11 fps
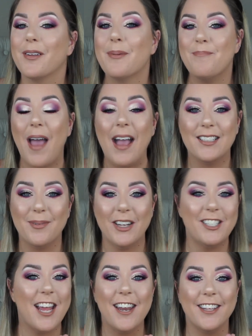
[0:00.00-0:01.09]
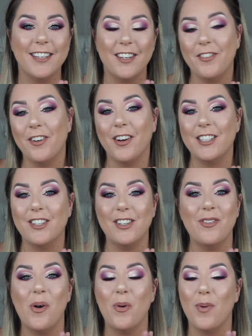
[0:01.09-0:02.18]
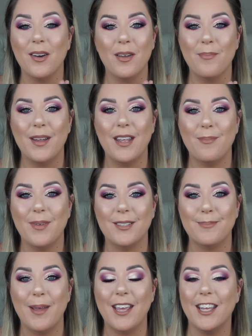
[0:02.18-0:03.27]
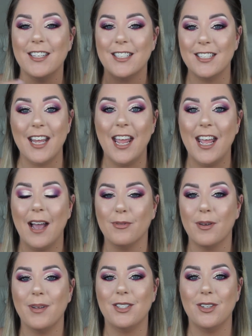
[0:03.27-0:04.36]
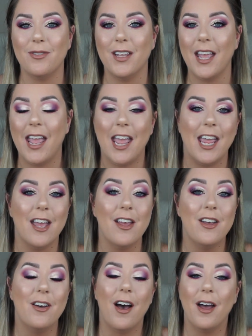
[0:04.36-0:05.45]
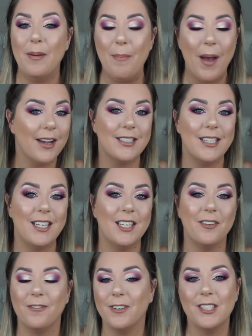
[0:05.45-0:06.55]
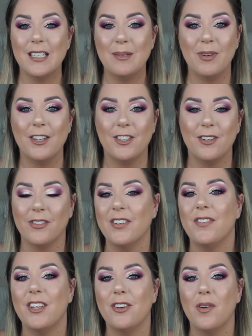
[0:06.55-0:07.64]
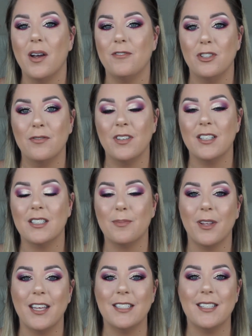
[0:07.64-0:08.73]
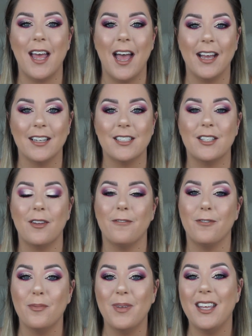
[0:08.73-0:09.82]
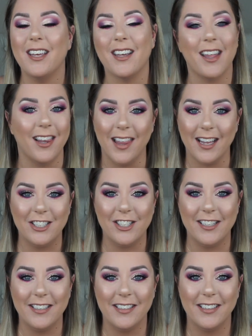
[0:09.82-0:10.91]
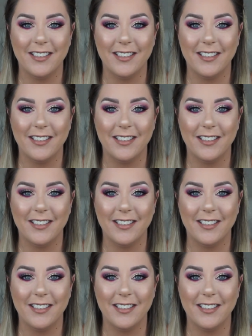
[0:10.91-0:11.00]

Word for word: welcome back to my channel and if you are new, welcome. My name is Meg and today I'm going to be doing a unboxing first impression review of Juvia's Place X Fumi collection.